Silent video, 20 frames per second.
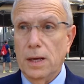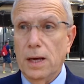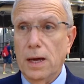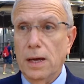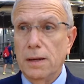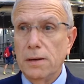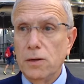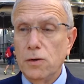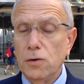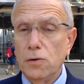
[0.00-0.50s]

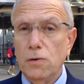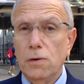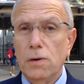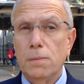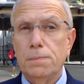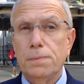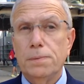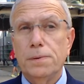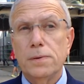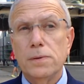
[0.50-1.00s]
And in Europe,
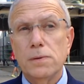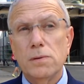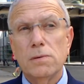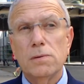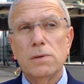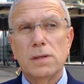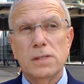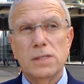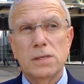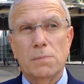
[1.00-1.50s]
you know,
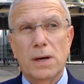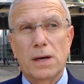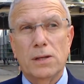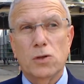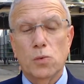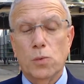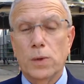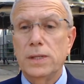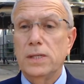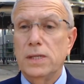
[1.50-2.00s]
it's about
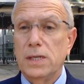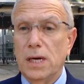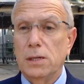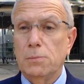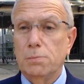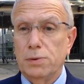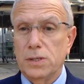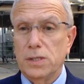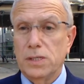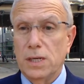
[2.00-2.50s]

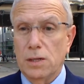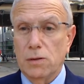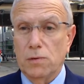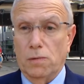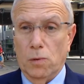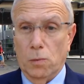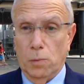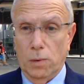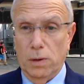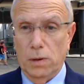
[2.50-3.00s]
28% of
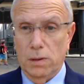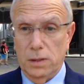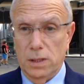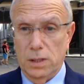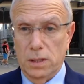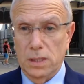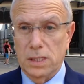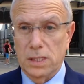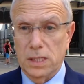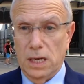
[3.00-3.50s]
the world in
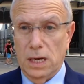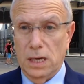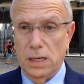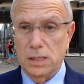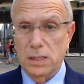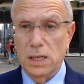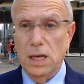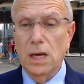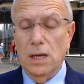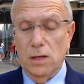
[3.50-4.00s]
this
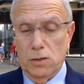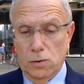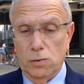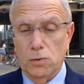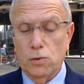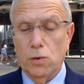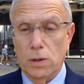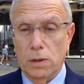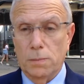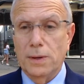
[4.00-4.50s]
case. So
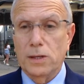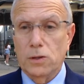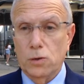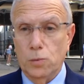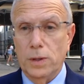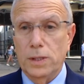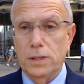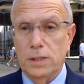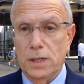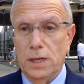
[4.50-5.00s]
you're talking about
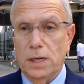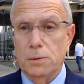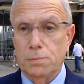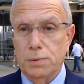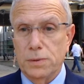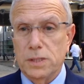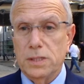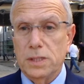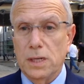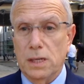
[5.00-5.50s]
28%
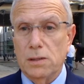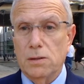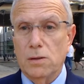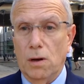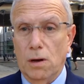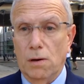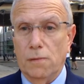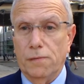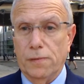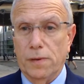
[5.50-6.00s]

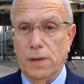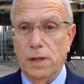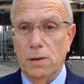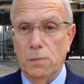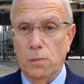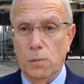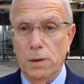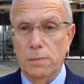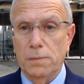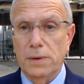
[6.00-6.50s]
of the
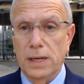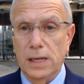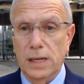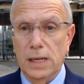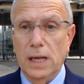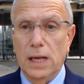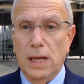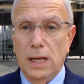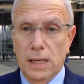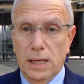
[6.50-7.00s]
women
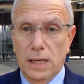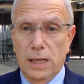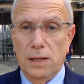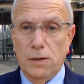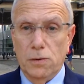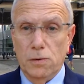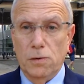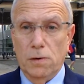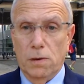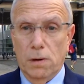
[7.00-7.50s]

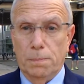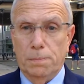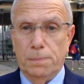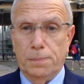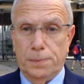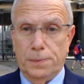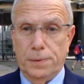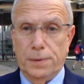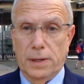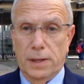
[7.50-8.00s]
in Europe
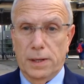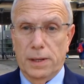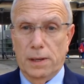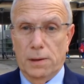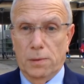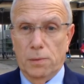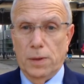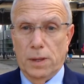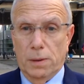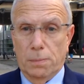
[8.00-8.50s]

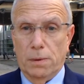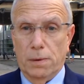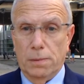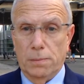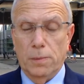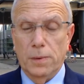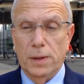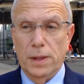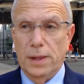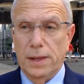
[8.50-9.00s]

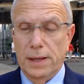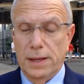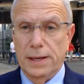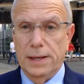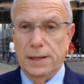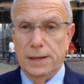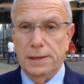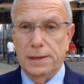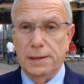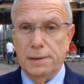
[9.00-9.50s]
with
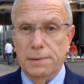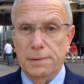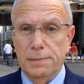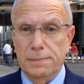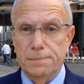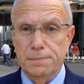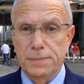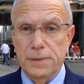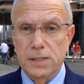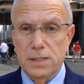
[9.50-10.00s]

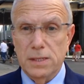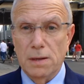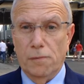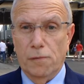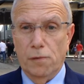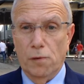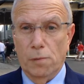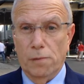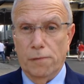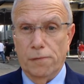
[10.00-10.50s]
some
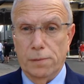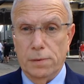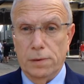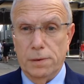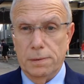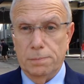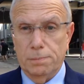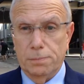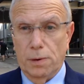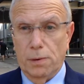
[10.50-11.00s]
form of
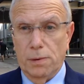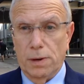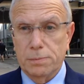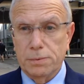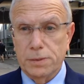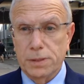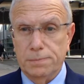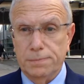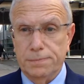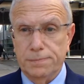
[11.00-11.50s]
prolapse.